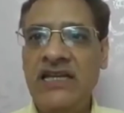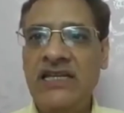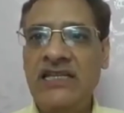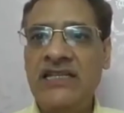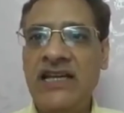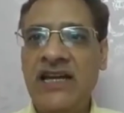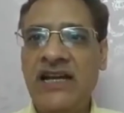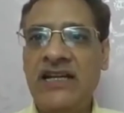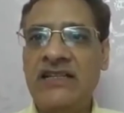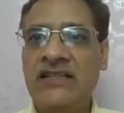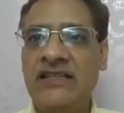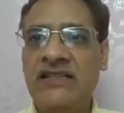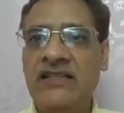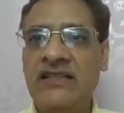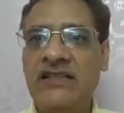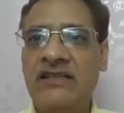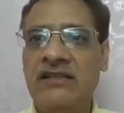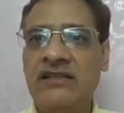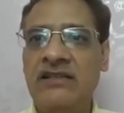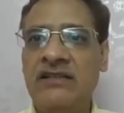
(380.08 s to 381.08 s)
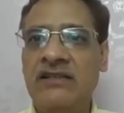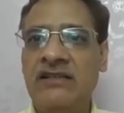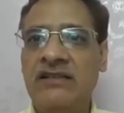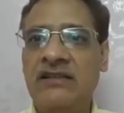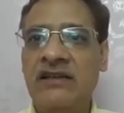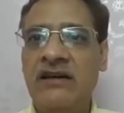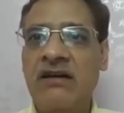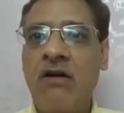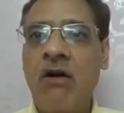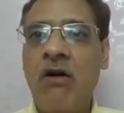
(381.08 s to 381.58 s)
In that the
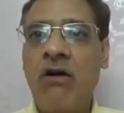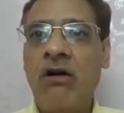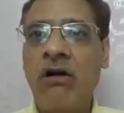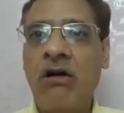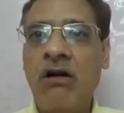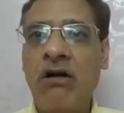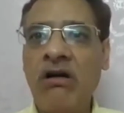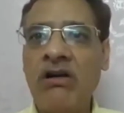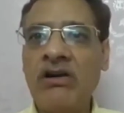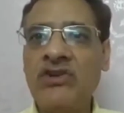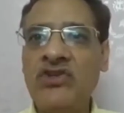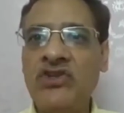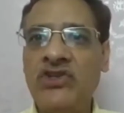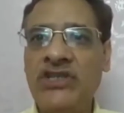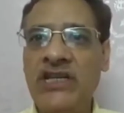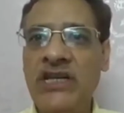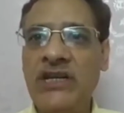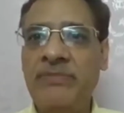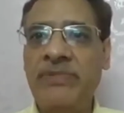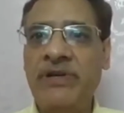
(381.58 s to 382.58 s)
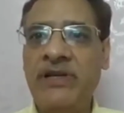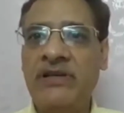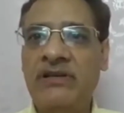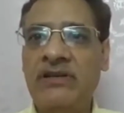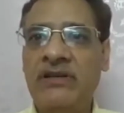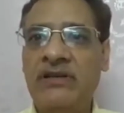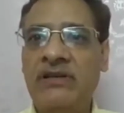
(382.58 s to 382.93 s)
horn shaped